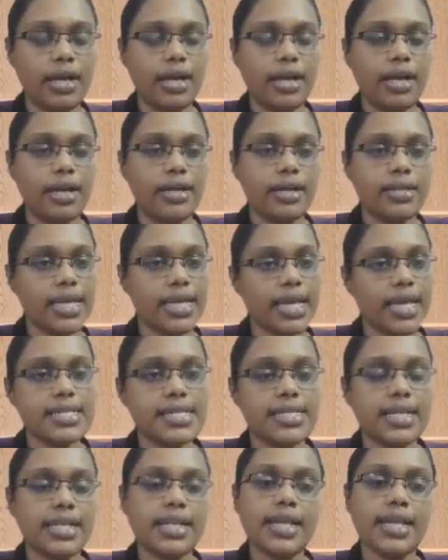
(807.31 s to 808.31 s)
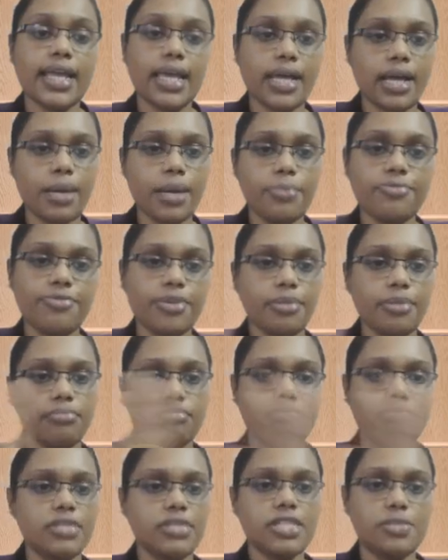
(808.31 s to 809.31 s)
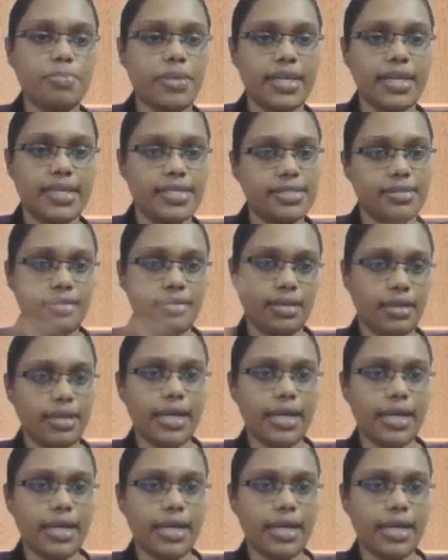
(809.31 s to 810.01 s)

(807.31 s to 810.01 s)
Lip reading: and they can tell that I come from this place.